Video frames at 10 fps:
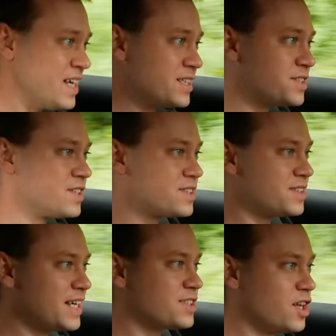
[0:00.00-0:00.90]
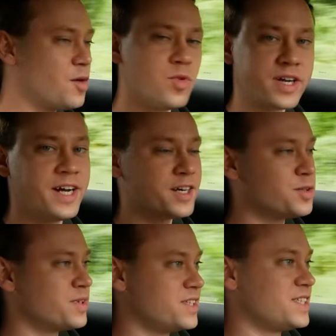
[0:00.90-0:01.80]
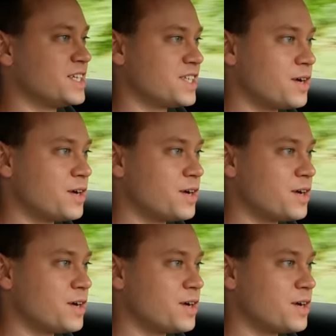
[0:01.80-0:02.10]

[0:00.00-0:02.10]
it's just, it's a lot more character with this engine.